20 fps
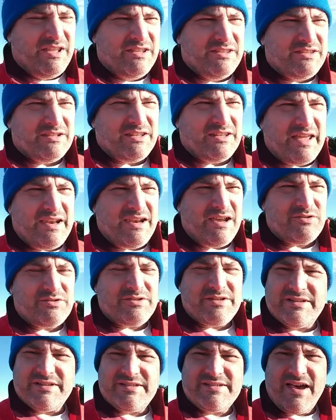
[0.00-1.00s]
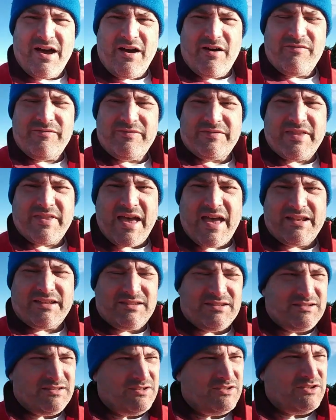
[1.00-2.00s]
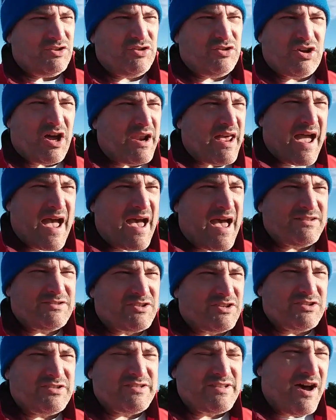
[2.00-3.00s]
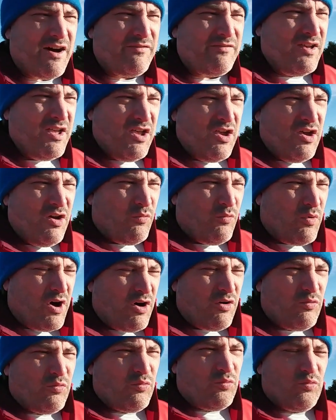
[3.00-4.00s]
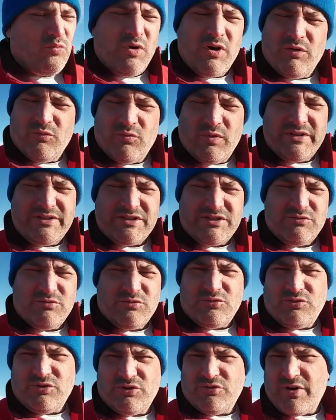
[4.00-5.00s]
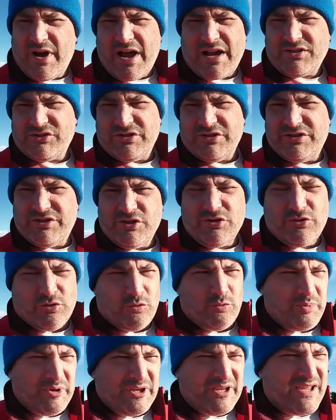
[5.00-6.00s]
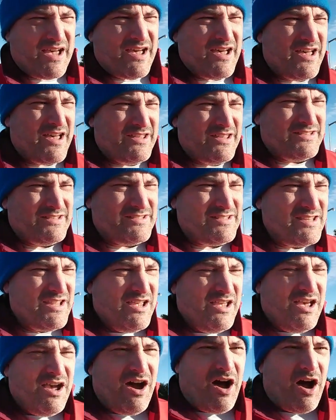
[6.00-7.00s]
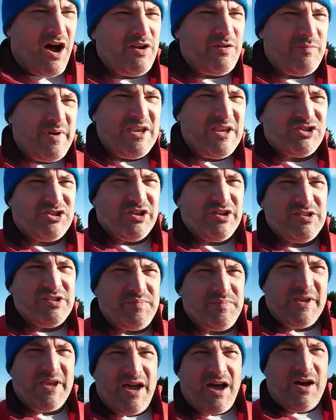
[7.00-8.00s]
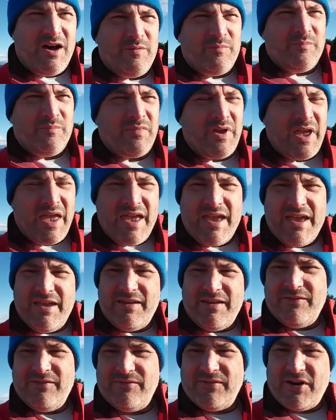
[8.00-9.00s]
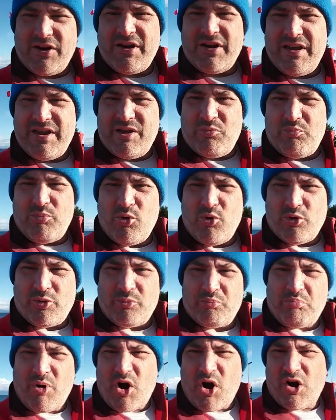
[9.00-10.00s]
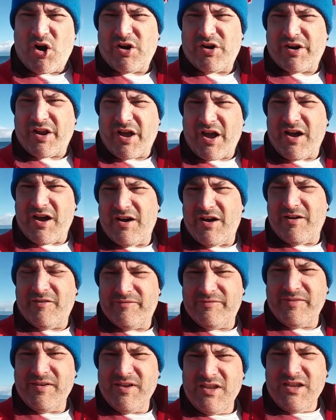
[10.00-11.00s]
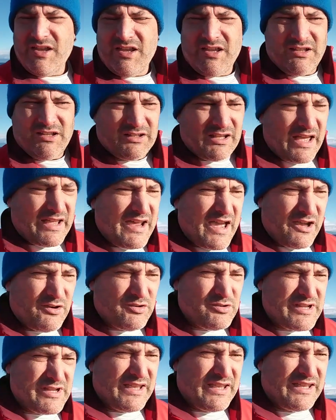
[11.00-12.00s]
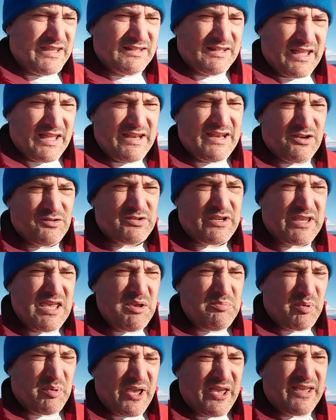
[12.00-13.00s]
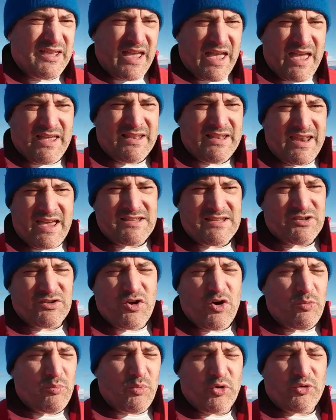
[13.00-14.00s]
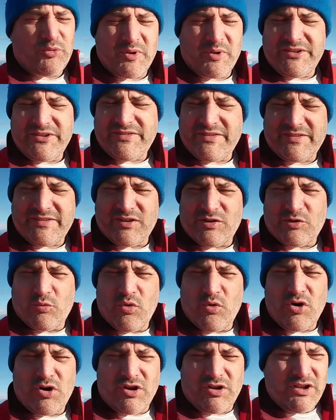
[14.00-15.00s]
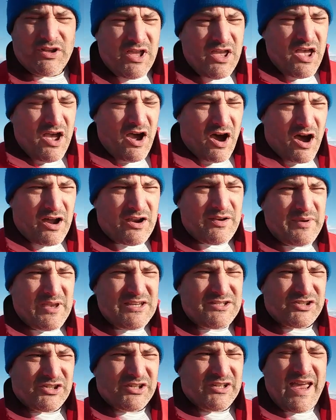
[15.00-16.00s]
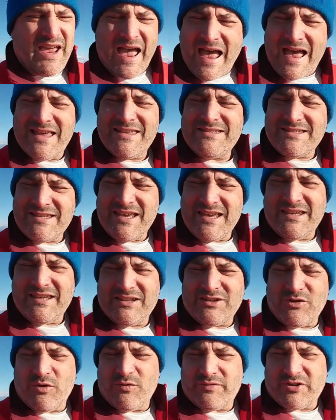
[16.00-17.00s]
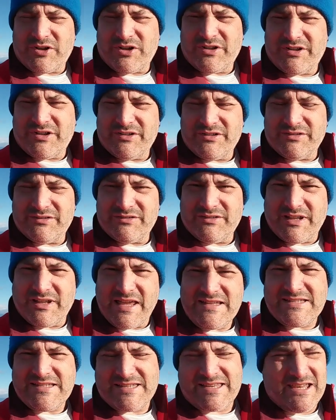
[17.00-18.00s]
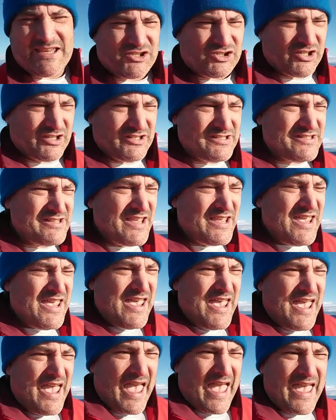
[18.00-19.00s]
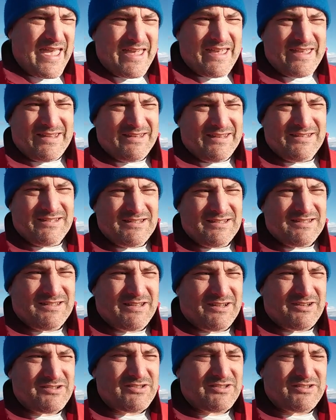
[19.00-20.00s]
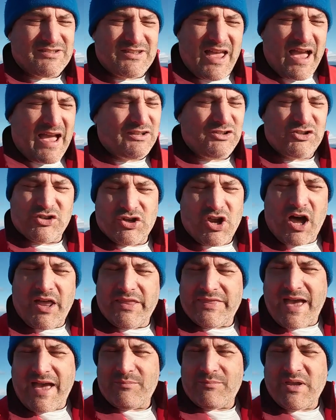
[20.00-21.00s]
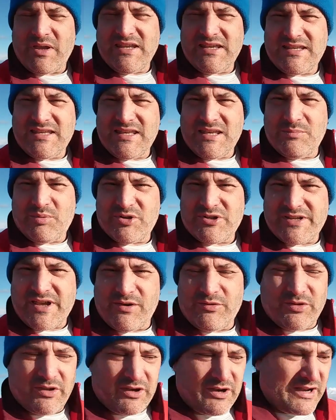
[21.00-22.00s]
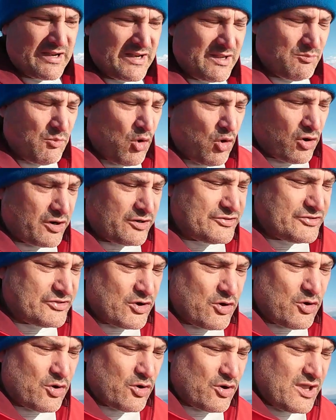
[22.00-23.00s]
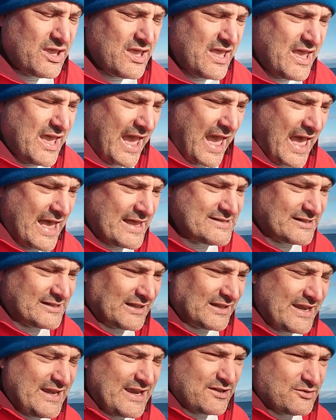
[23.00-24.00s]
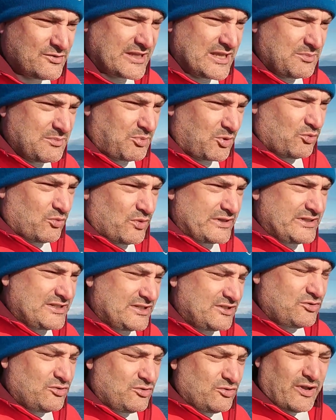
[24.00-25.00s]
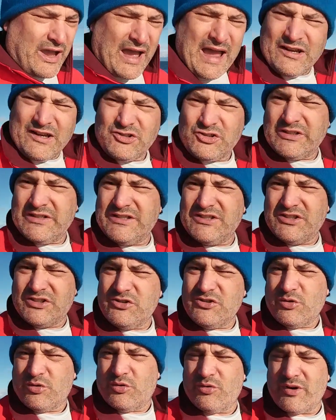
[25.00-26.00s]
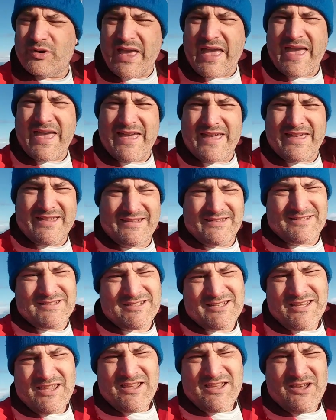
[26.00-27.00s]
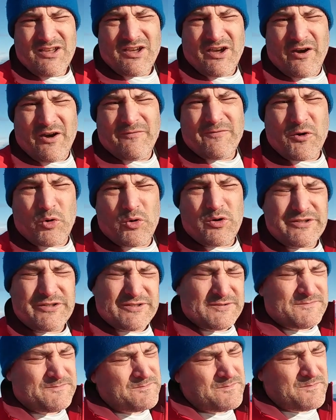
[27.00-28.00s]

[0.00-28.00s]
the lighthouse itself that you got to ask yourself, well, what do you actually do? Because automation has become a very important part of lighthousing and lighthouse keeping, and as you know, most places in the world, automation has taken over light stations, and there's actually not that many keepers out there anymore. So as a lighthouse keeper, what do you actually do? And of course,